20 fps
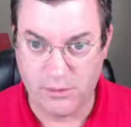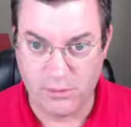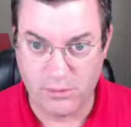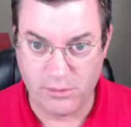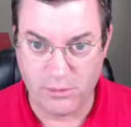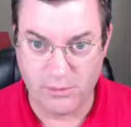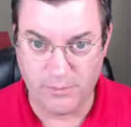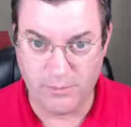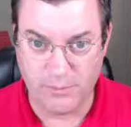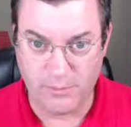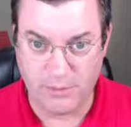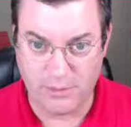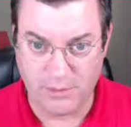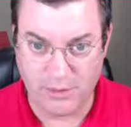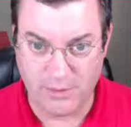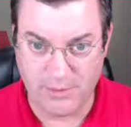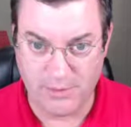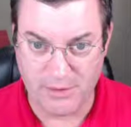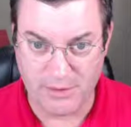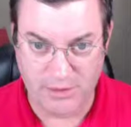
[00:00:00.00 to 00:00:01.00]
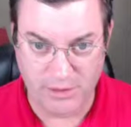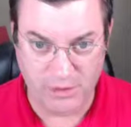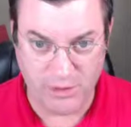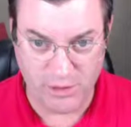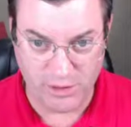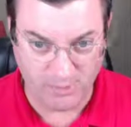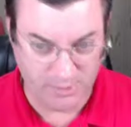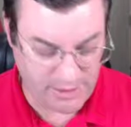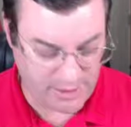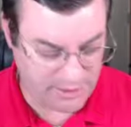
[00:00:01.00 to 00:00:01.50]
Oops, I missed a G
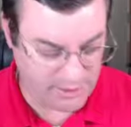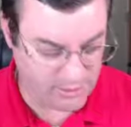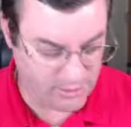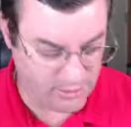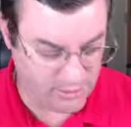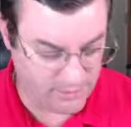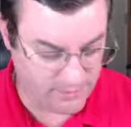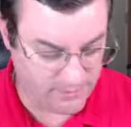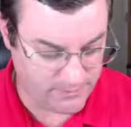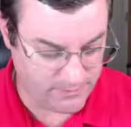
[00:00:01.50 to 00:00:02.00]
back in there.